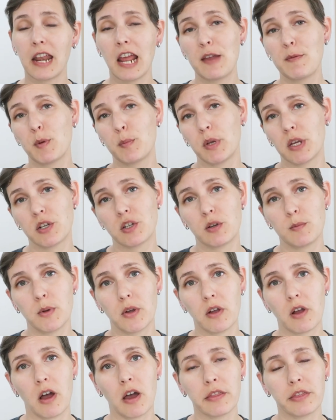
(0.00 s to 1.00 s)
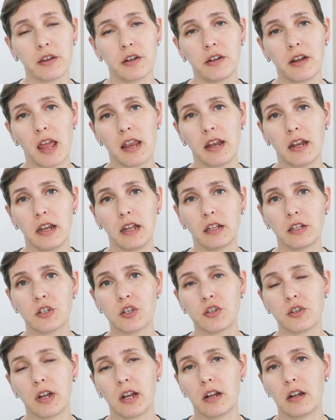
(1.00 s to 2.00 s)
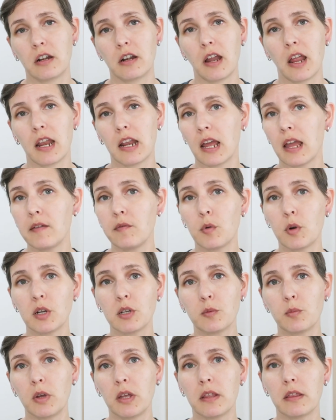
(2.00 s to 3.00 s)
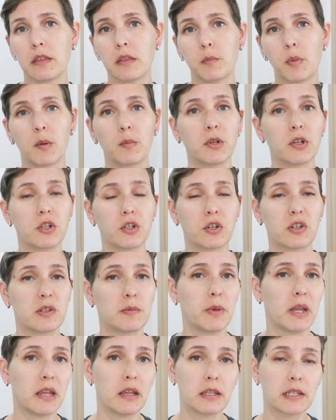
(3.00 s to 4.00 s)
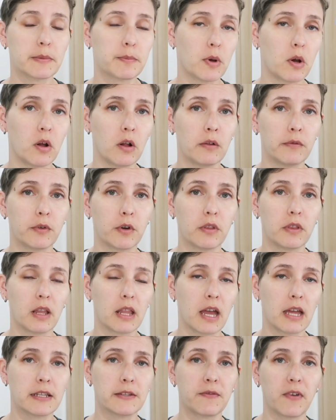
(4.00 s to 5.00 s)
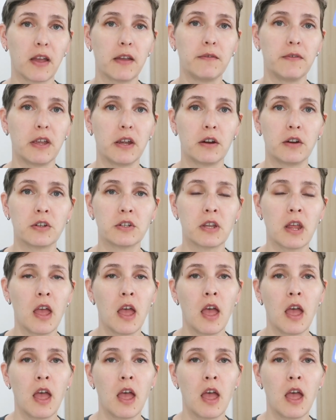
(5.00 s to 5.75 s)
and I'm a picture book author and an illustrator, and I've worked with publishers big and small for the last 5 years,